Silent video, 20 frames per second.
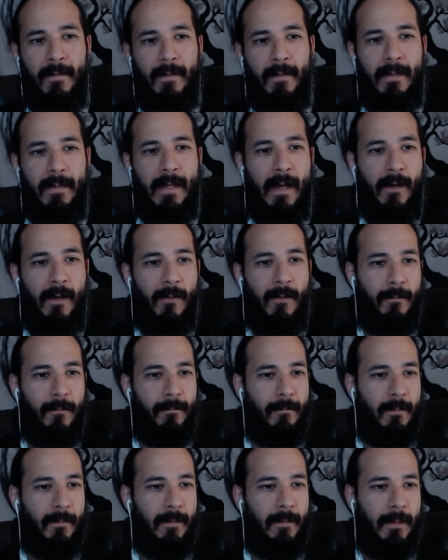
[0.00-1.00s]

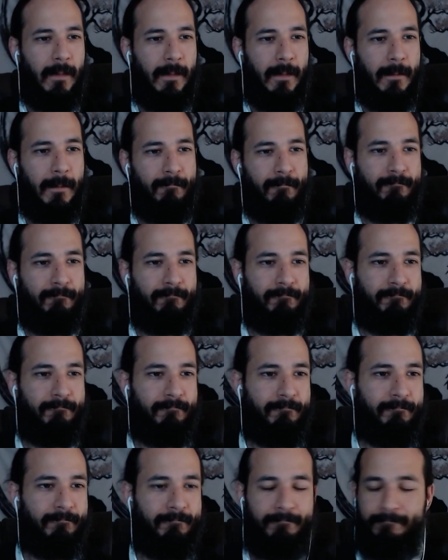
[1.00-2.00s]
Now,
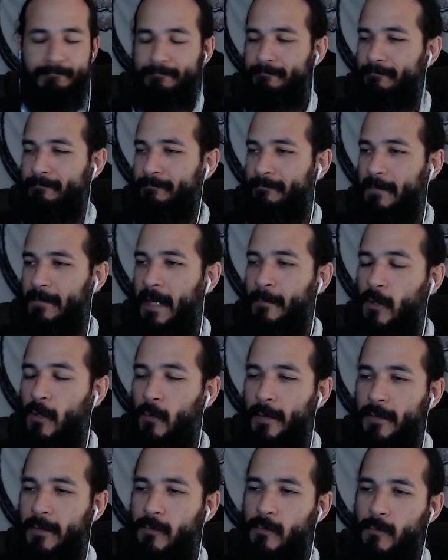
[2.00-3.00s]
I'm
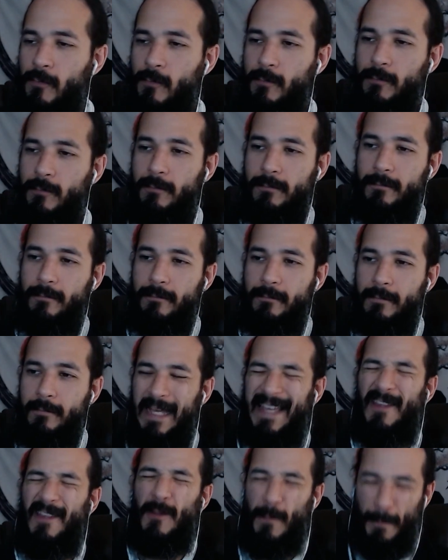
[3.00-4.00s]
going to
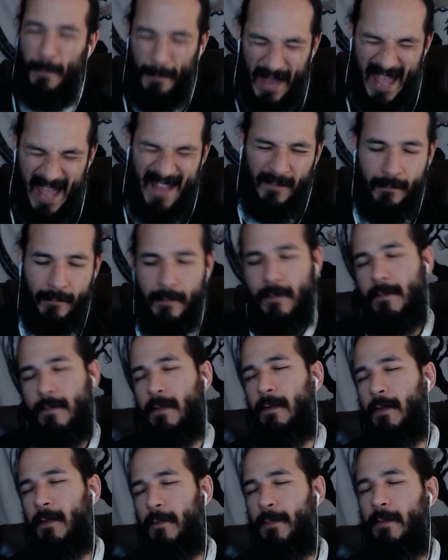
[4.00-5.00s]
expand this a
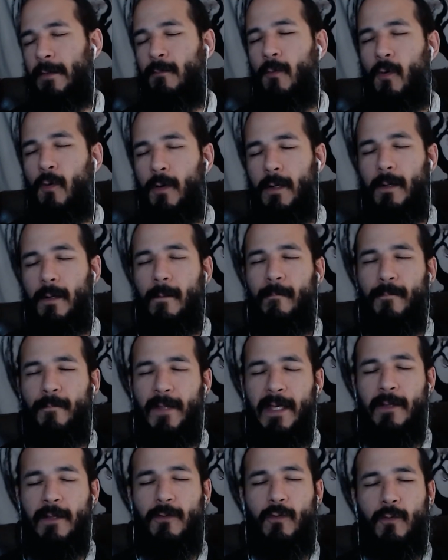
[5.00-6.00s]
little bit more
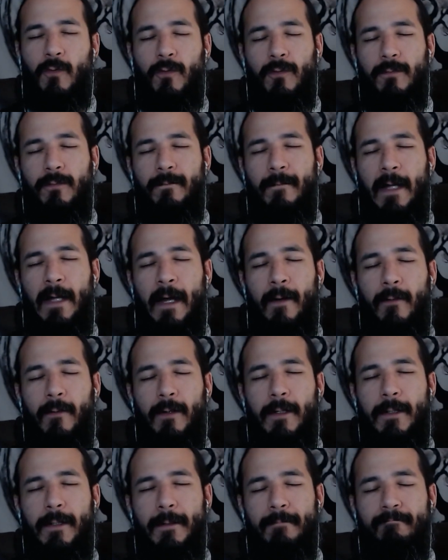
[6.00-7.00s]
into
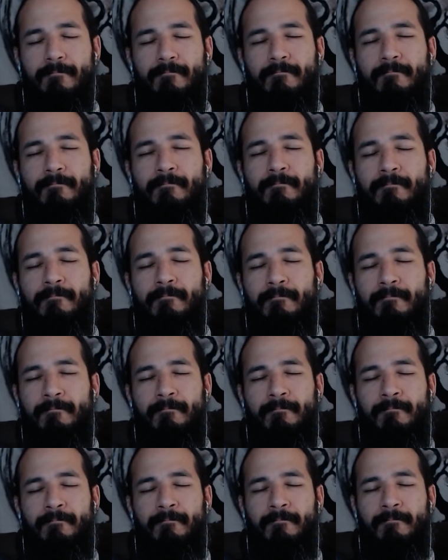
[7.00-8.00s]
our
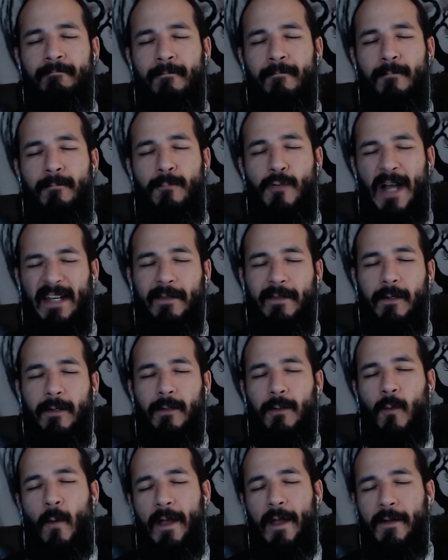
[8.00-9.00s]

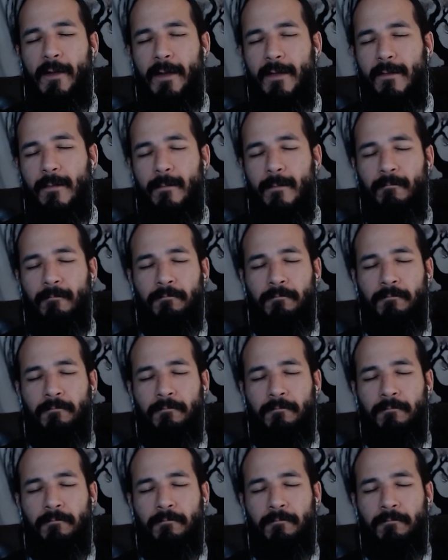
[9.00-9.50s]
practical awareness.